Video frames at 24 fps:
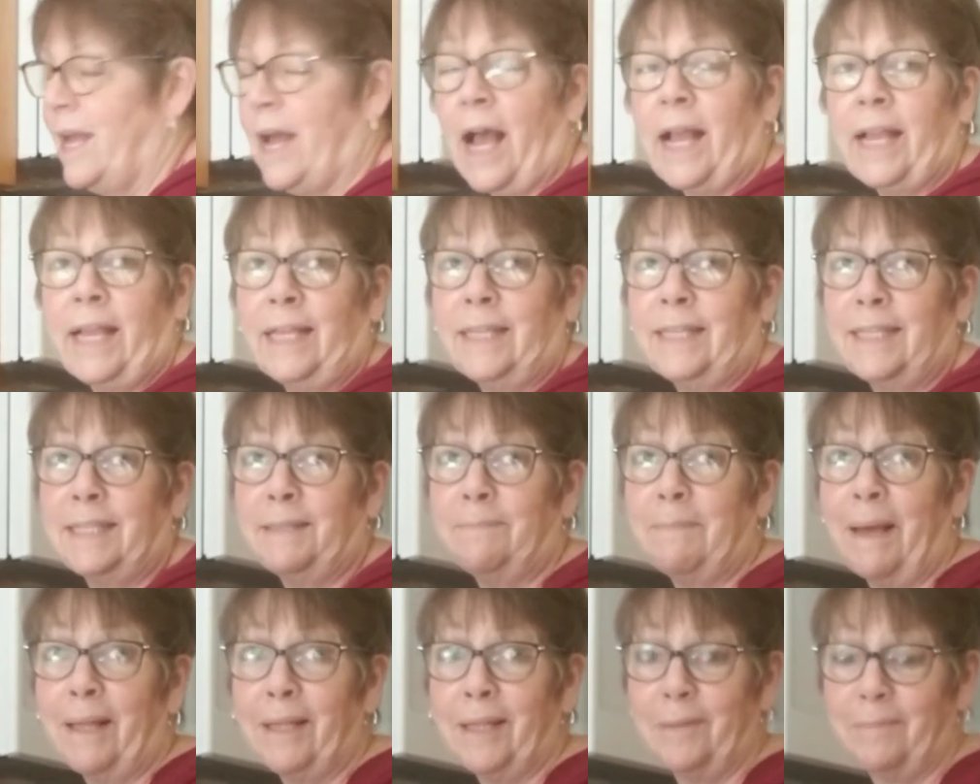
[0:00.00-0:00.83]
I can
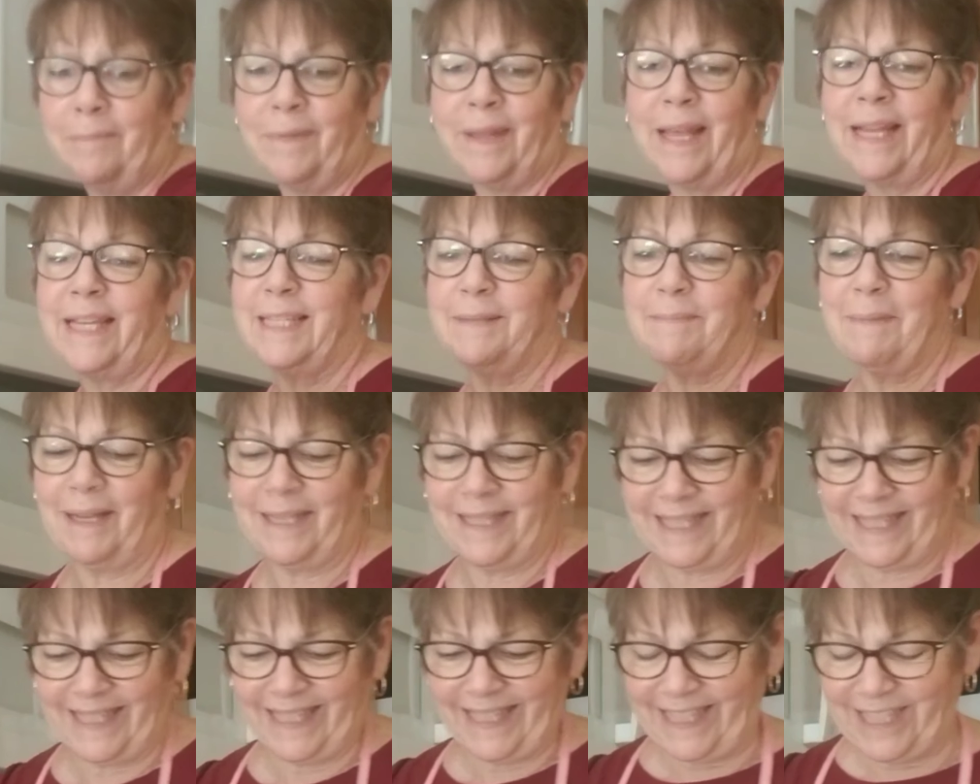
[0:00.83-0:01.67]
smell them, they smell
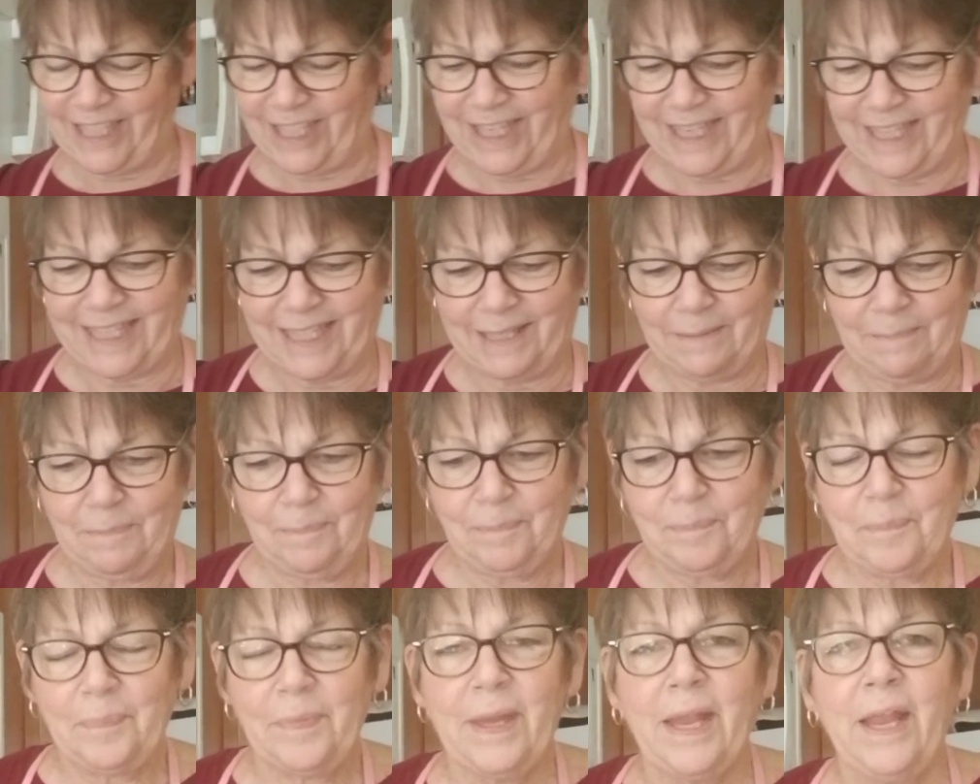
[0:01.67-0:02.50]
delicious.
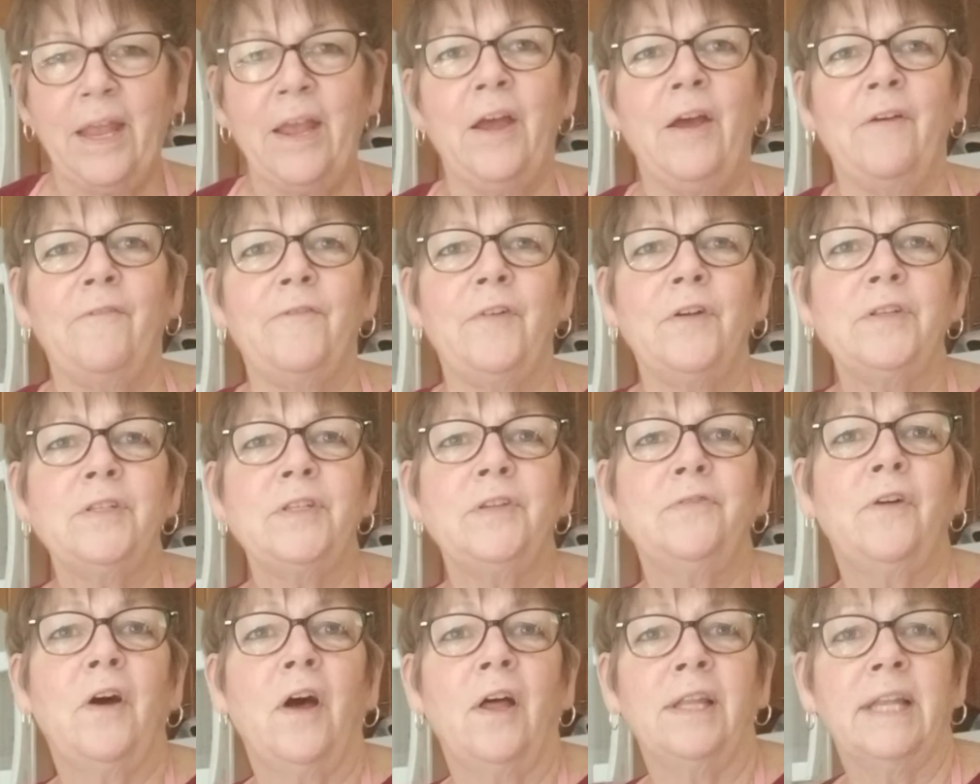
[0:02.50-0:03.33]
First
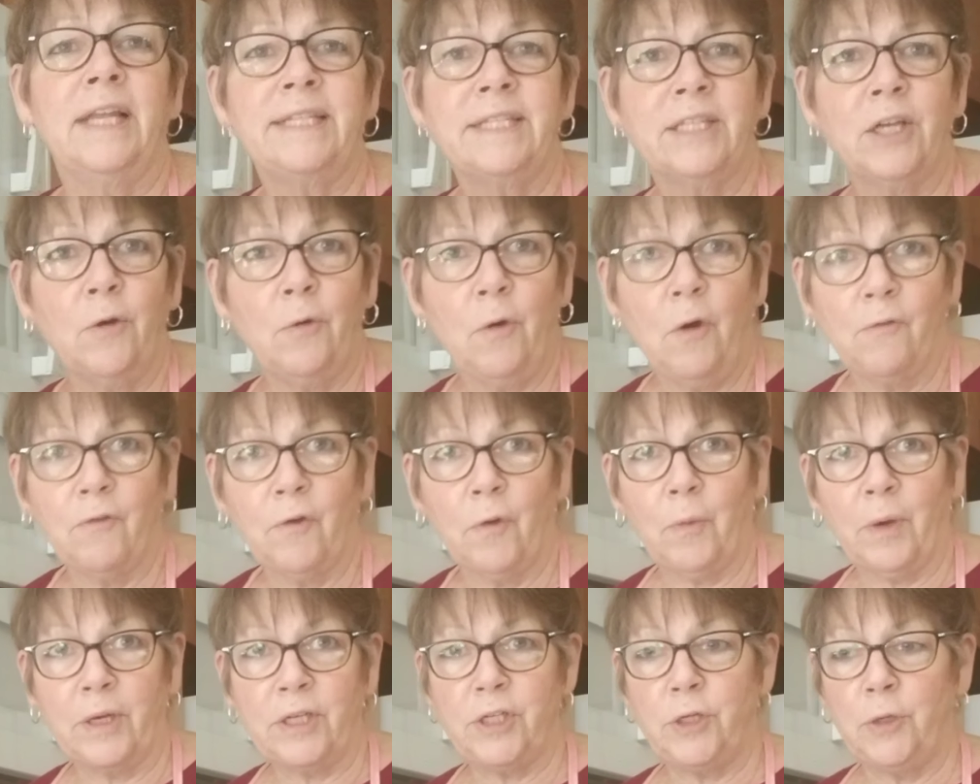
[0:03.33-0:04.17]
of all, let's go over
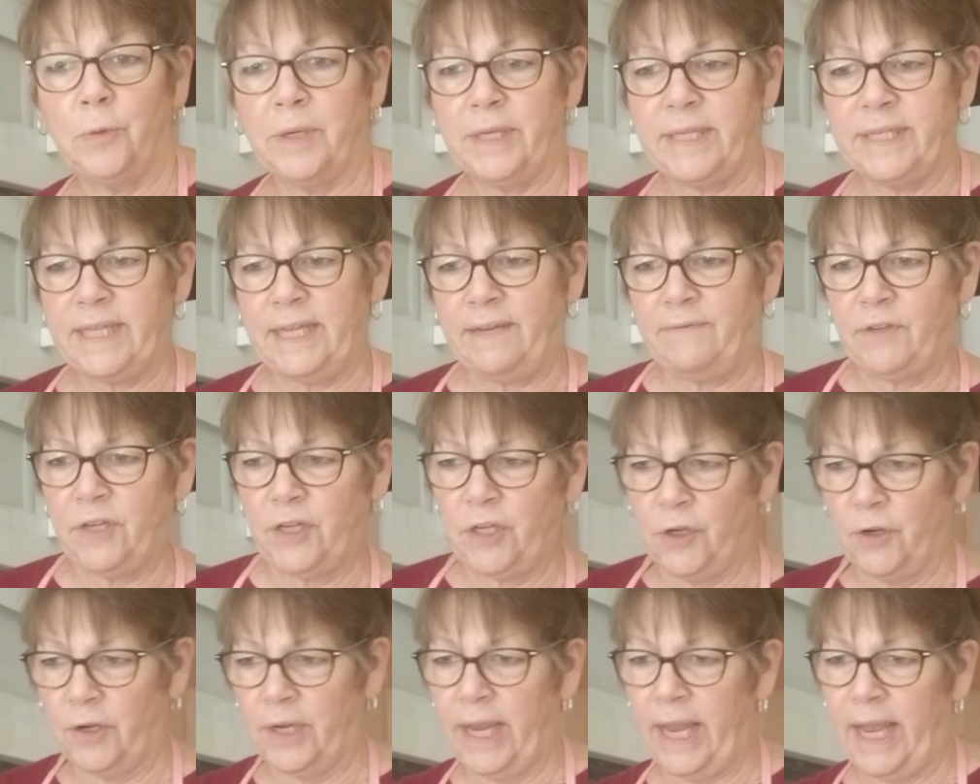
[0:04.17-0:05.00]
what you received in
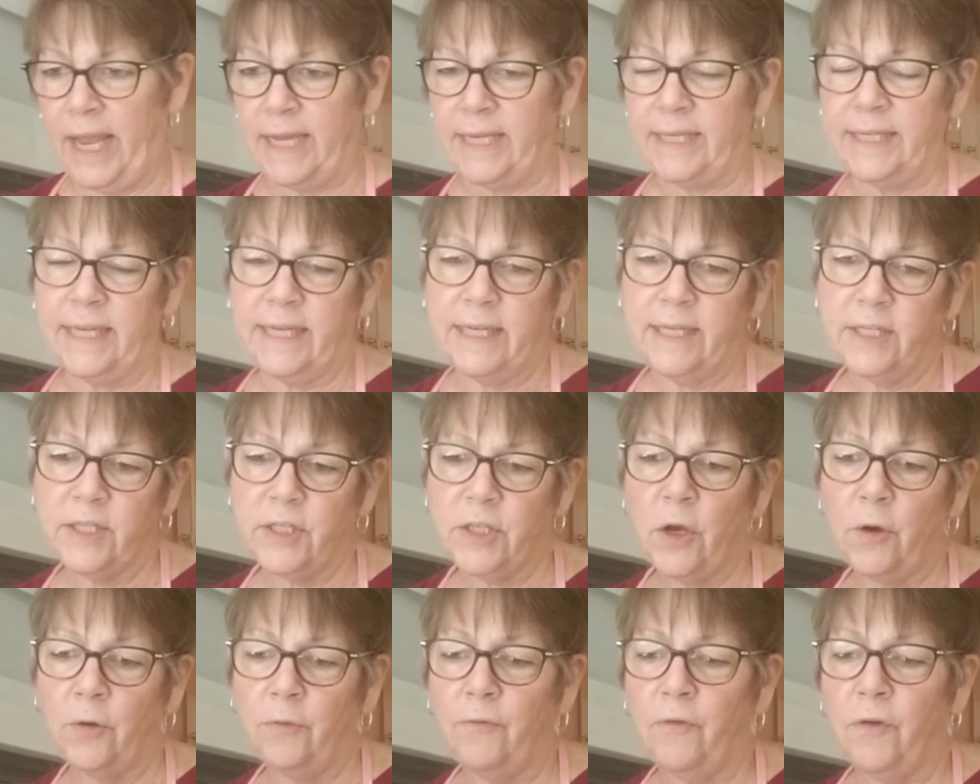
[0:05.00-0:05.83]
your kit.
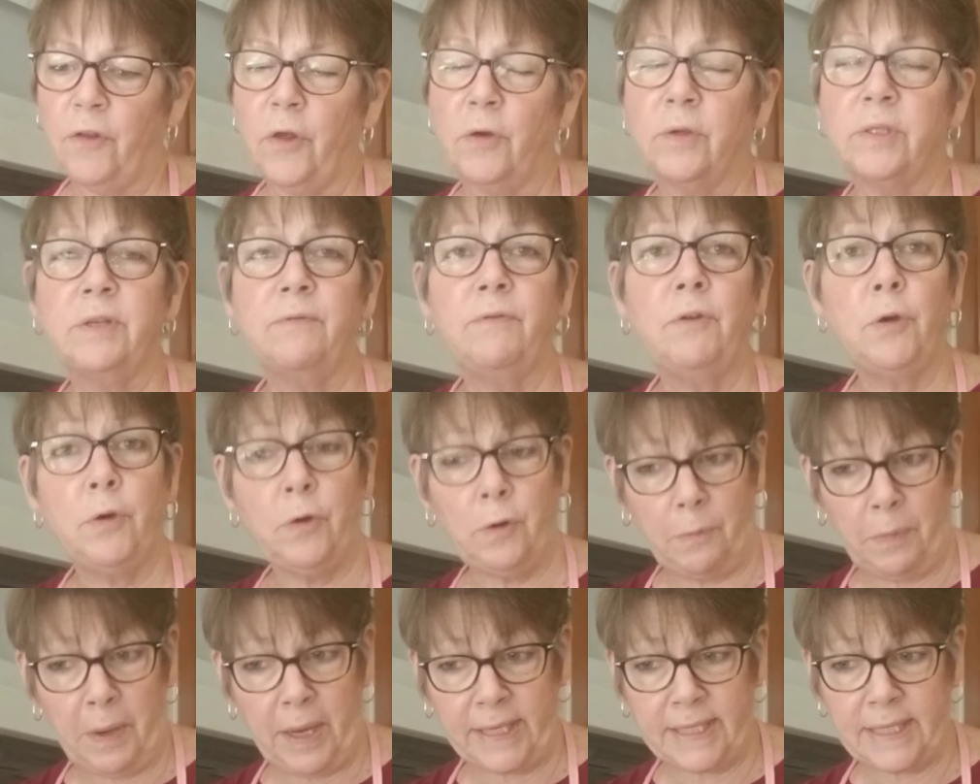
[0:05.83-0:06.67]
So for those of you
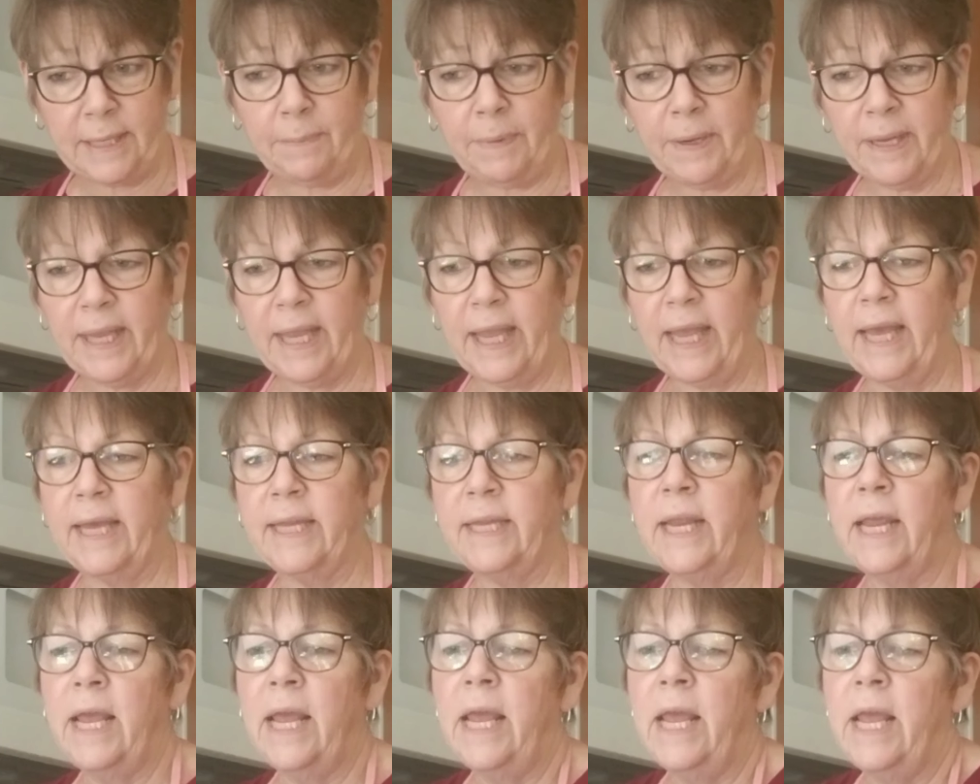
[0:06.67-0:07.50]
who picked up a
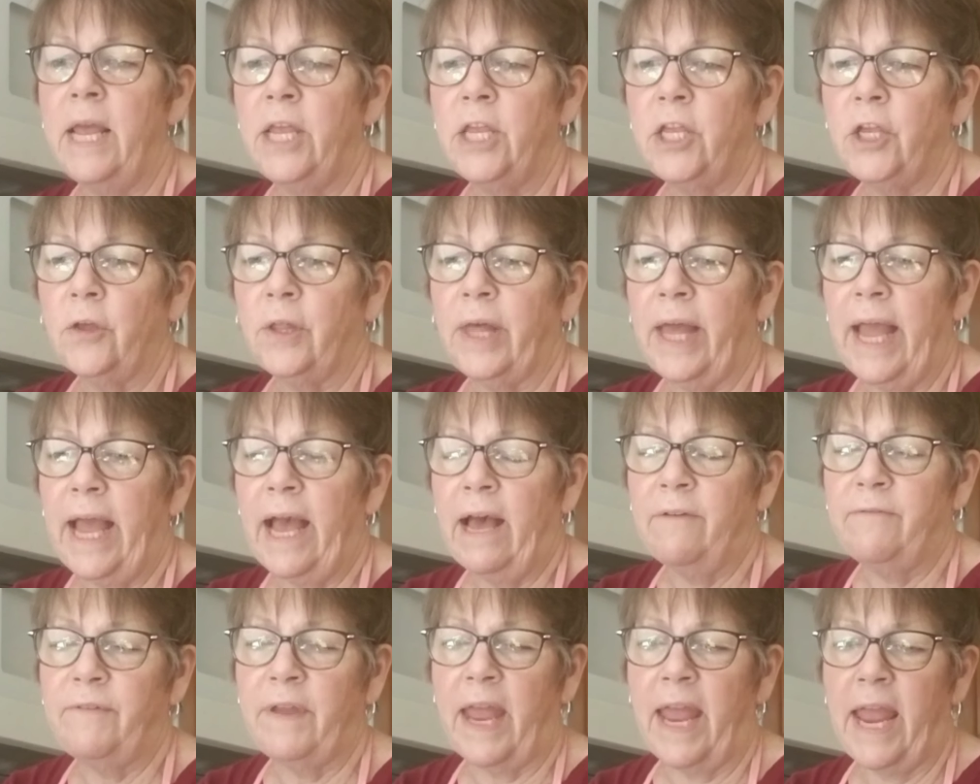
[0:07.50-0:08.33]
kit, you'll
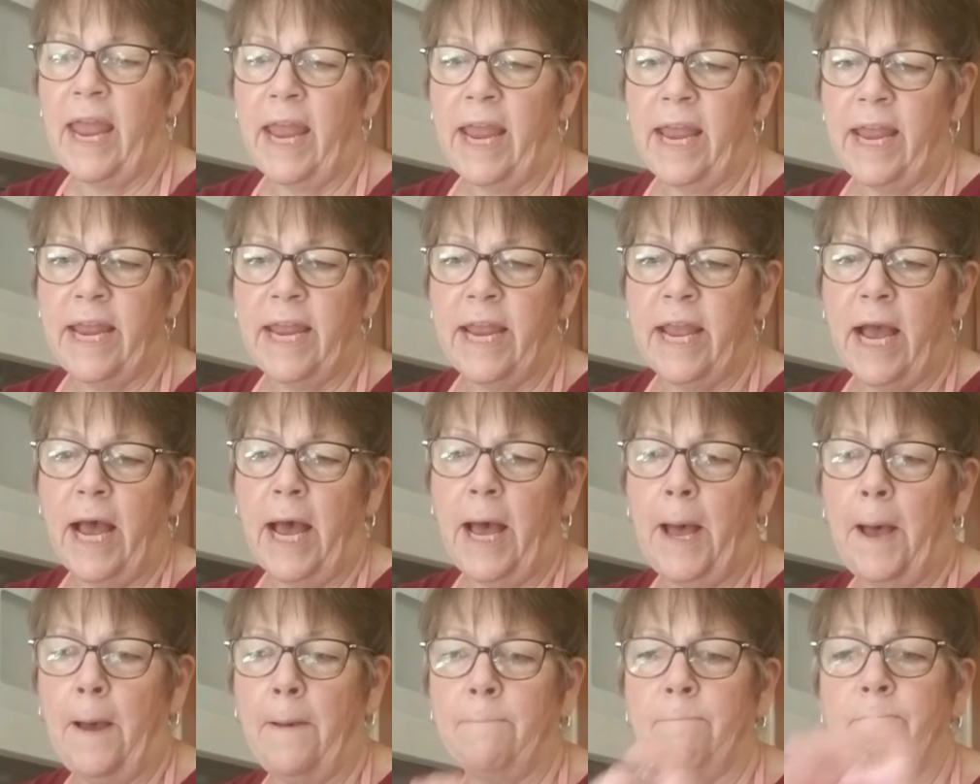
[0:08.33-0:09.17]
have a
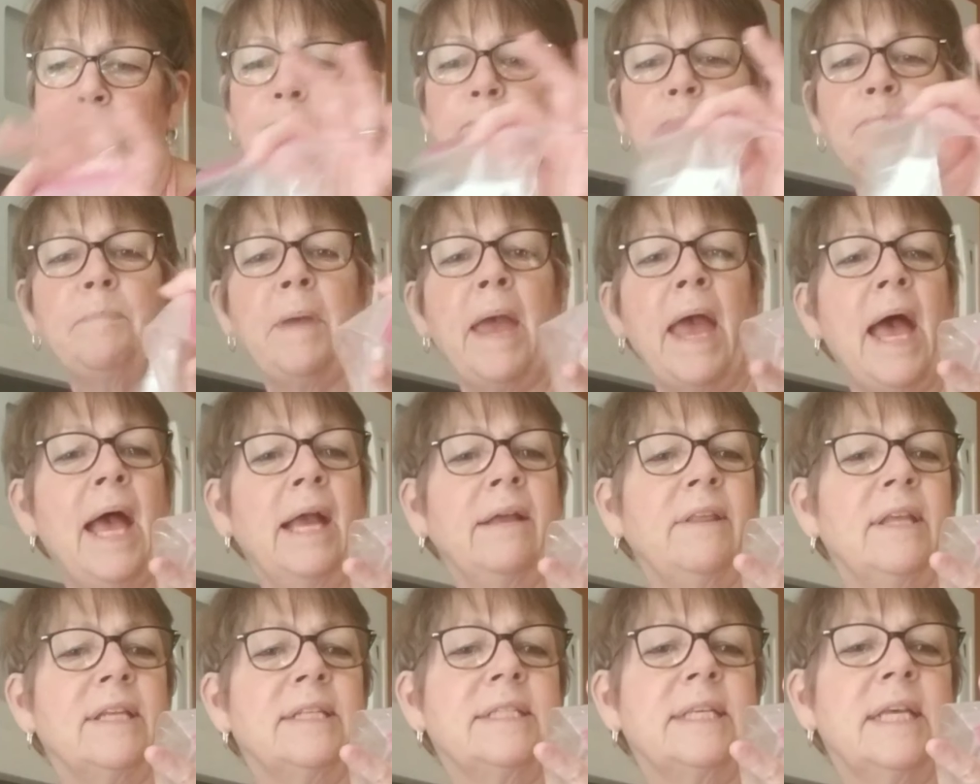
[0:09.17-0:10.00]

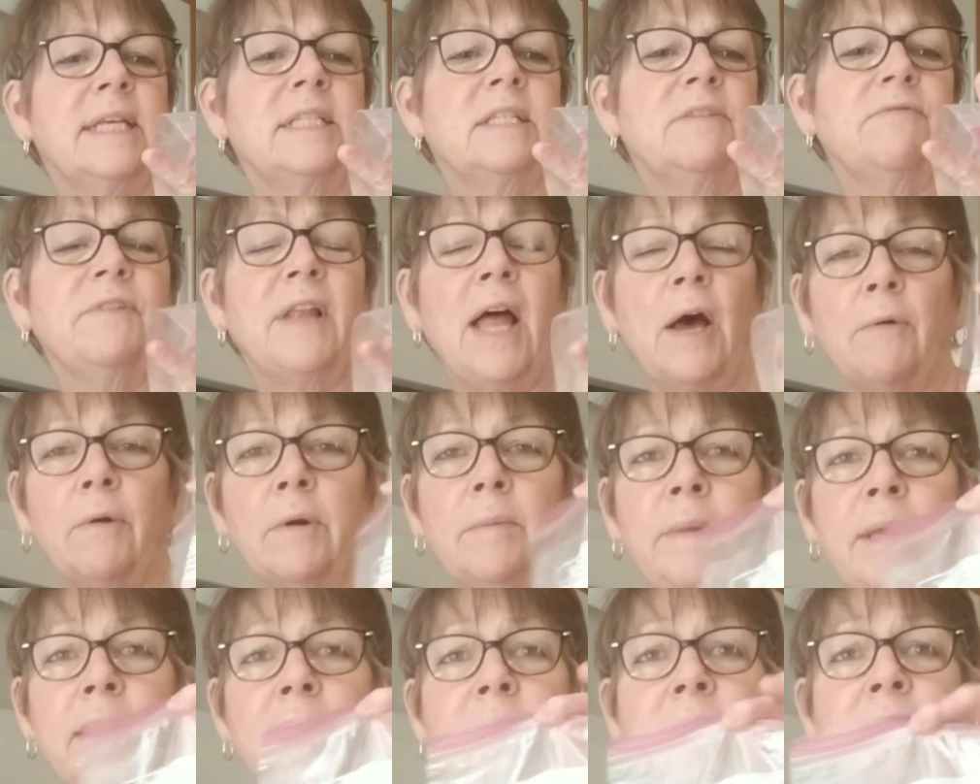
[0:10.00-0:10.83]
bag that says flour
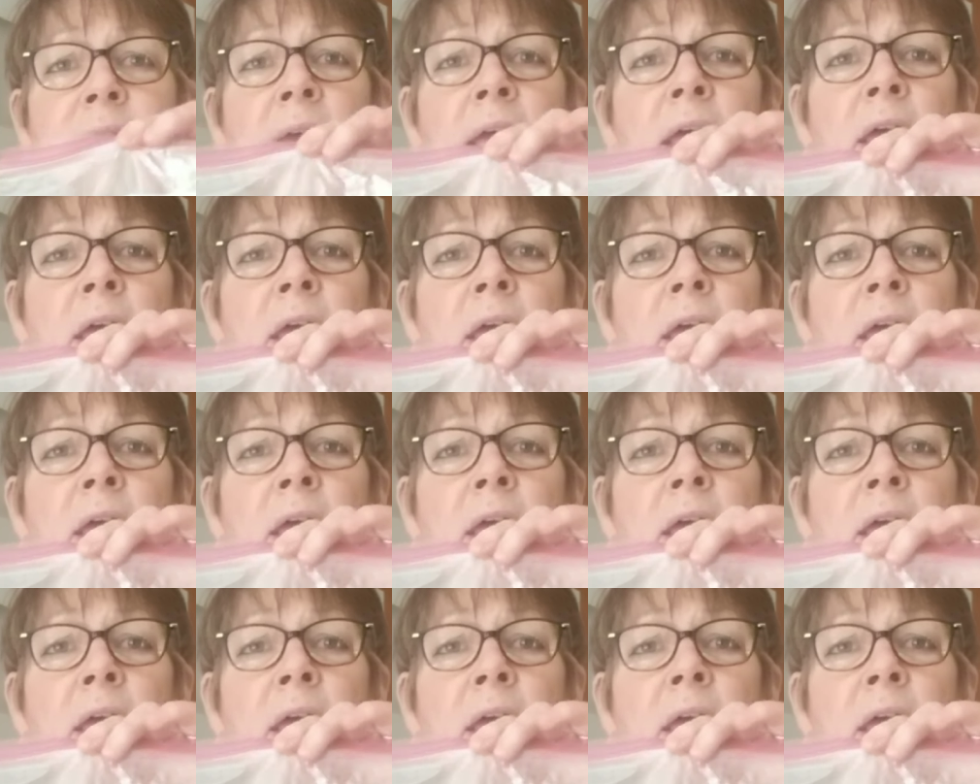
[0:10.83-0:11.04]
mix,